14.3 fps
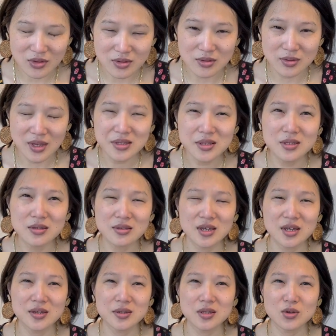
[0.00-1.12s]
that's the
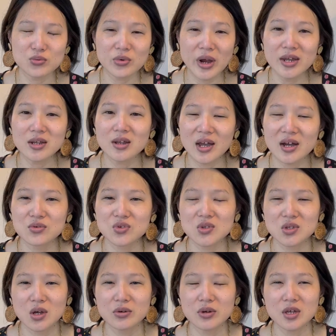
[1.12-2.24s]
thing is that right now
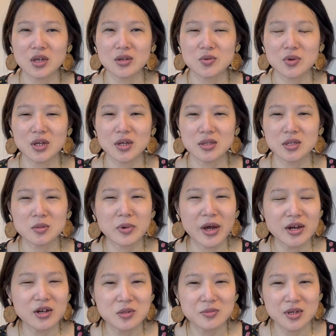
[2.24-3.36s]
sewing is what
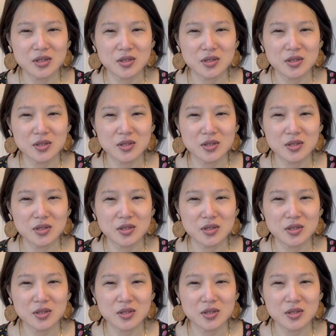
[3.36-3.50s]
inspires me.